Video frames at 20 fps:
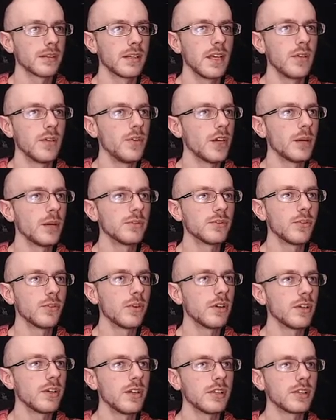If he comes
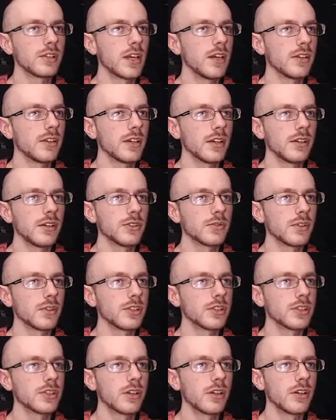forward and does anything else with
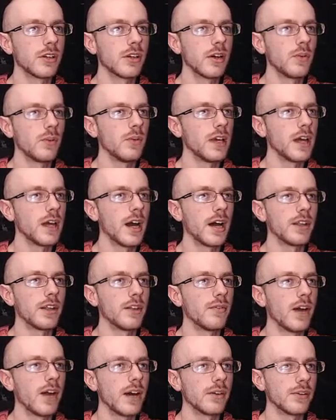his turn, we got
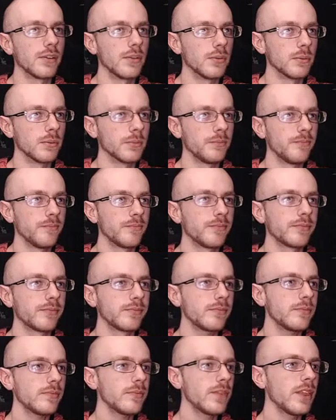the value.
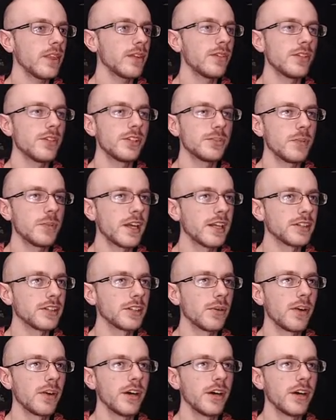And this man has no